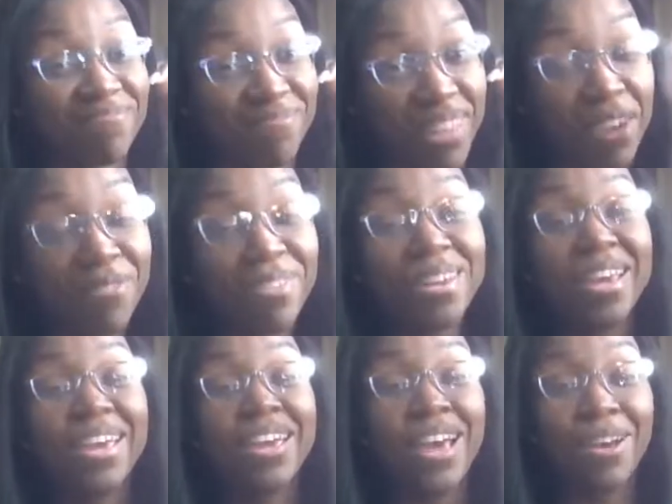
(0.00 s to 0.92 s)
Every
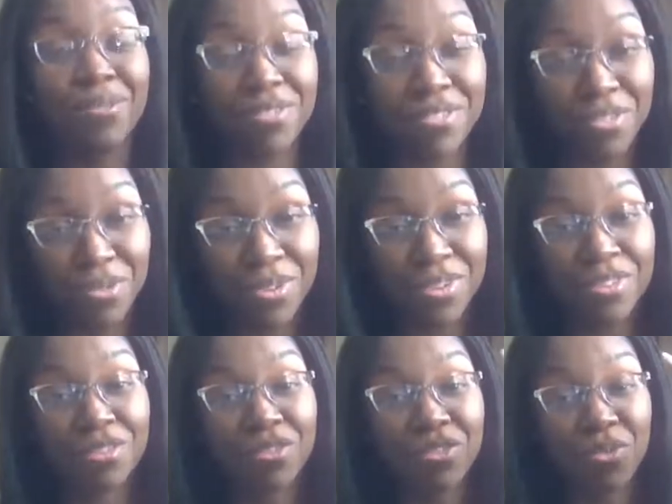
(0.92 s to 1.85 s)
day I was
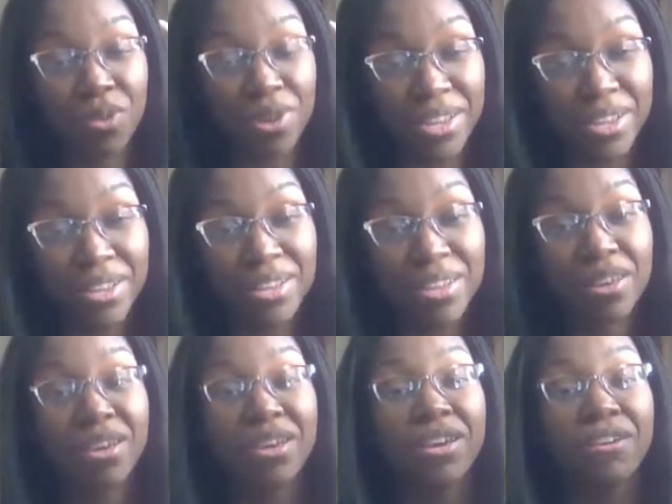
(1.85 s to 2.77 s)
doing 20
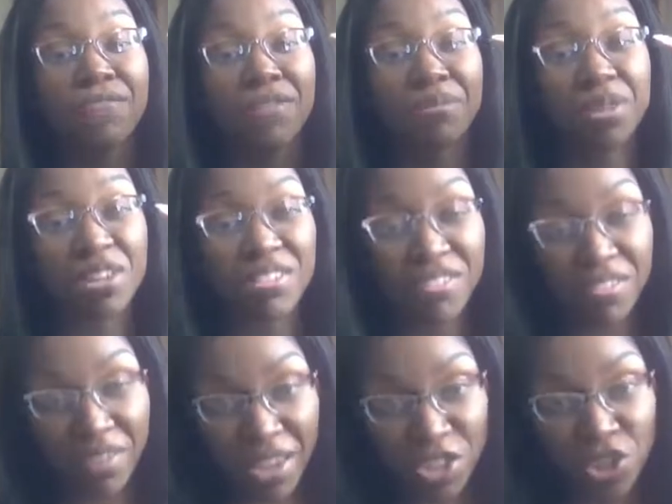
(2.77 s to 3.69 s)
from each
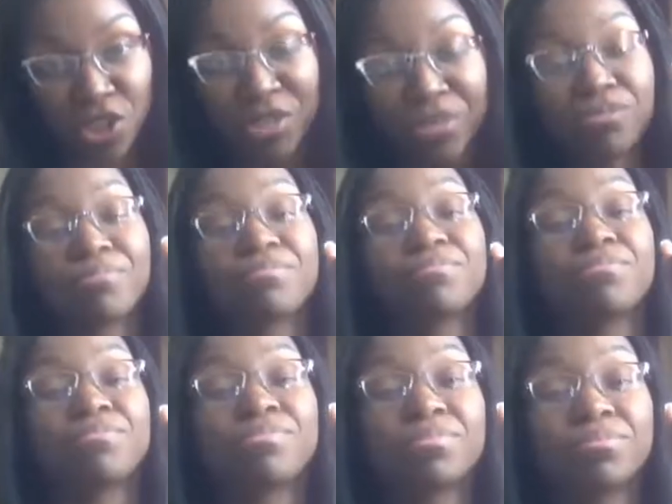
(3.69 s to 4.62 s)
section.
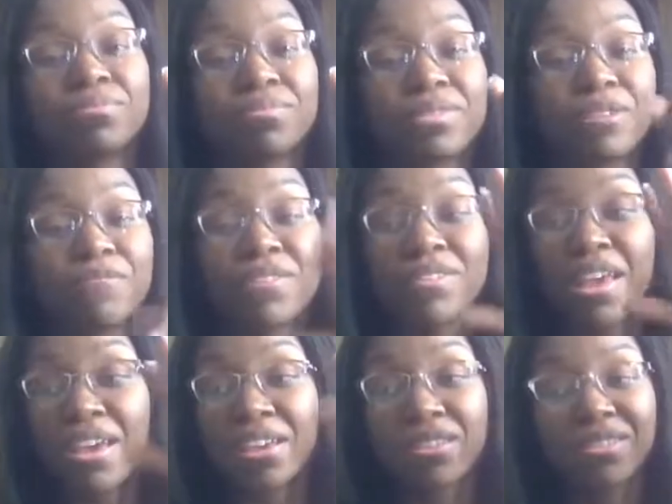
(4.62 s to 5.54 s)
If it's
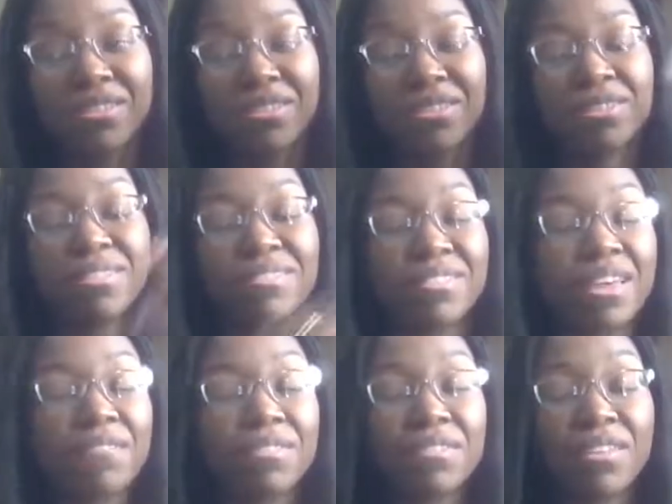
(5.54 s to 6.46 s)
8 to
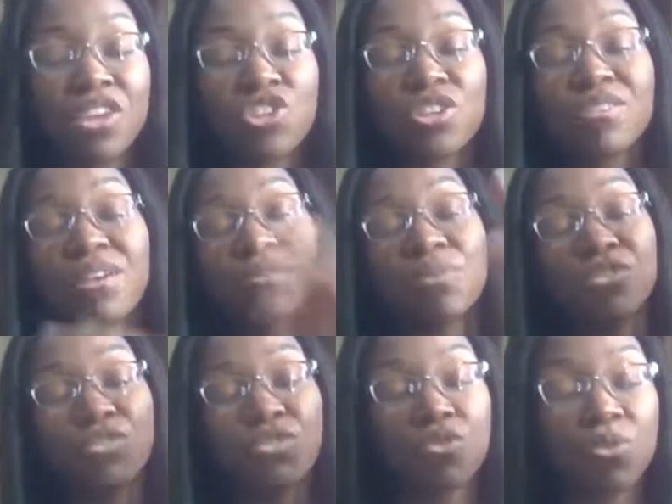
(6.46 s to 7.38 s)
7 sections, I would
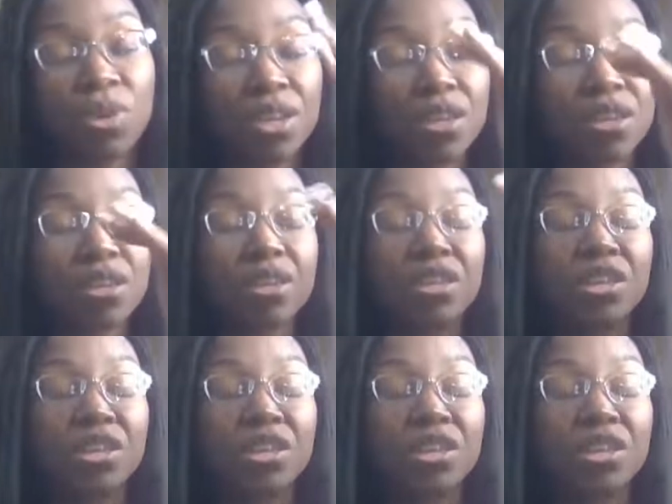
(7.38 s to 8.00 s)
do 20 in